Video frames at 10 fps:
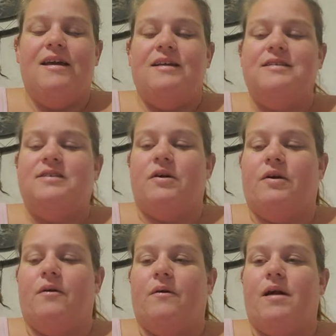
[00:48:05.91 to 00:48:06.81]

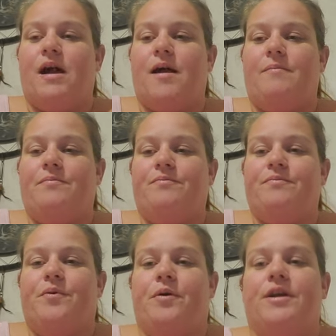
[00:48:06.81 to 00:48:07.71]
So I'm
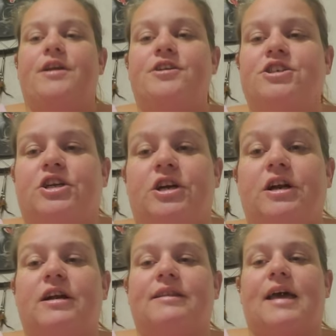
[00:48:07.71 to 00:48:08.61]
pretty
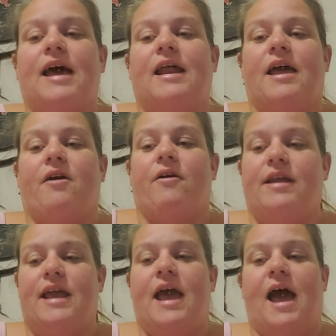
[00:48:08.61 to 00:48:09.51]
sure that I
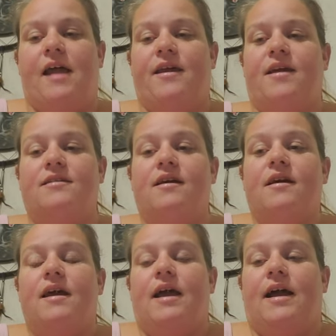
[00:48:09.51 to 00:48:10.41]
already had it.
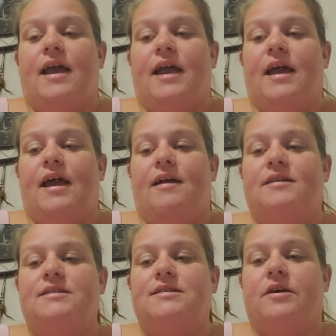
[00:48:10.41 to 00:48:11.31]

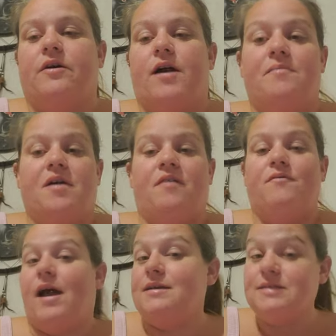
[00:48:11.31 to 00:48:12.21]
And so I'm not
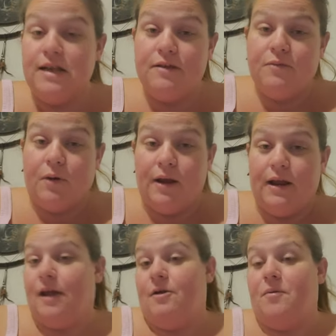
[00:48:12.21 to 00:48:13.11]
vaccinated for
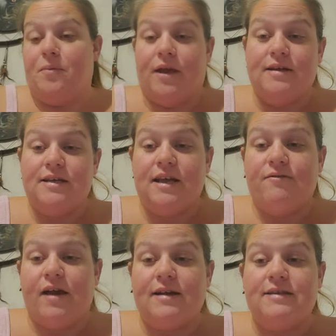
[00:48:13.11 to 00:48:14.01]
it. I don't plan to get
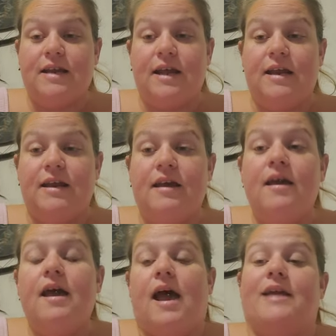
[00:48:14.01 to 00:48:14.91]
vaccinated.
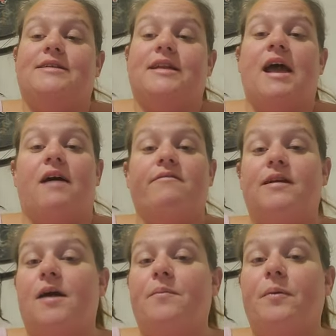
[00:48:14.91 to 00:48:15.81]
I did have a
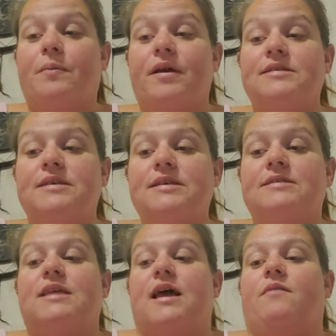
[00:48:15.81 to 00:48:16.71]
couple
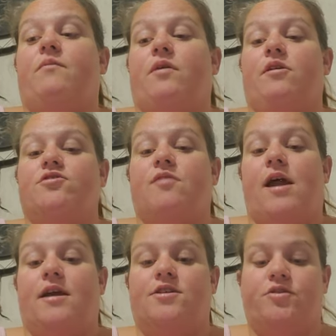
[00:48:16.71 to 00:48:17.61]
places that were
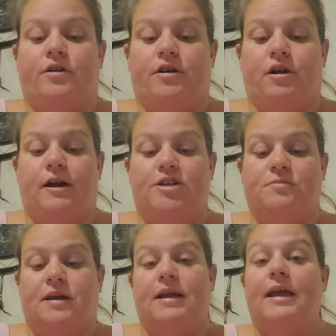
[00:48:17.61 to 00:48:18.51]
trying to encourage
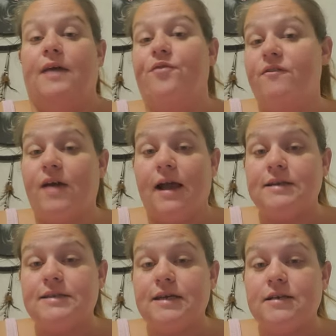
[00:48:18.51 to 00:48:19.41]
me to get the
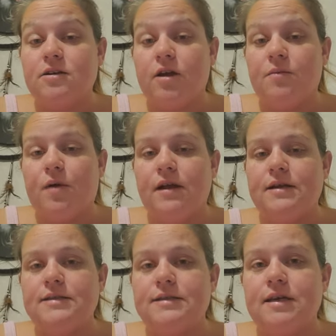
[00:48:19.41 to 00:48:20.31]
vaccine during
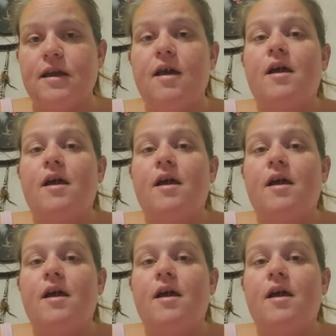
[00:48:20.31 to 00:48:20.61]
pregnancy.